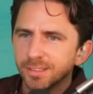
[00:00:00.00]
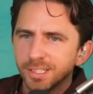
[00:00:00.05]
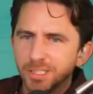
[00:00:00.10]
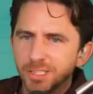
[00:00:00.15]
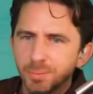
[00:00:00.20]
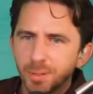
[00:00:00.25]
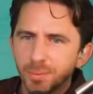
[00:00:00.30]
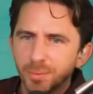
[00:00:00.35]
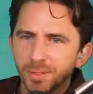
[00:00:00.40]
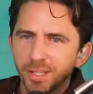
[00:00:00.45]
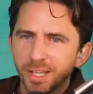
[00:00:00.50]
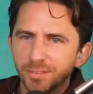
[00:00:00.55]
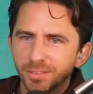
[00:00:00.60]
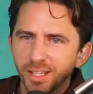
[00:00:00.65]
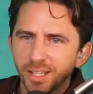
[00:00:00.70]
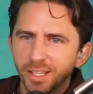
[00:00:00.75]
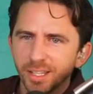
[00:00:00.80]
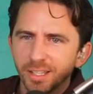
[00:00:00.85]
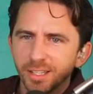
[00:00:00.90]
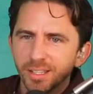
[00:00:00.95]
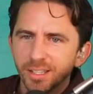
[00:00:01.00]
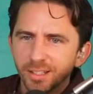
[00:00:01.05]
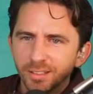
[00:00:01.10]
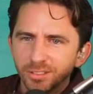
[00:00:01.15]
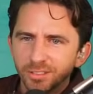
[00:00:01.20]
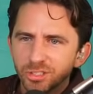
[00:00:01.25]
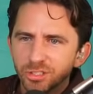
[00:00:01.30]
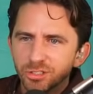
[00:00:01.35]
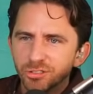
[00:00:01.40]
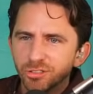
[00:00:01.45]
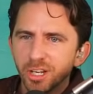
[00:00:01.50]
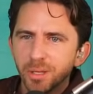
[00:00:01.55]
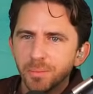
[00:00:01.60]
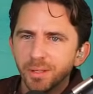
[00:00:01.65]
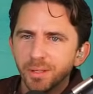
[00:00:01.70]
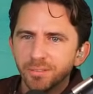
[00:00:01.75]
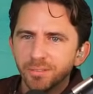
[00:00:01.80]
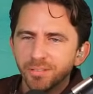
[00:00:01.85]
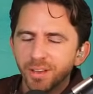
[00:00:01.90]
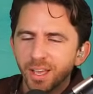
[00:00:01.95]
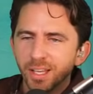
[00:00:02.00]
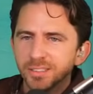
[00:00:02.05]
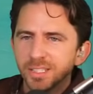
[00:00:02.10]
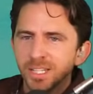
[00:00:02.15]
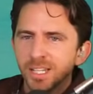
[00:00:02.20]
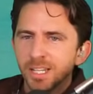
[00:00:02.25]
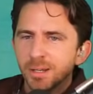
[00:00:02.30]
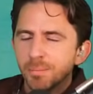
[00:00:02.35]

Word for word: these people have like screaming fans.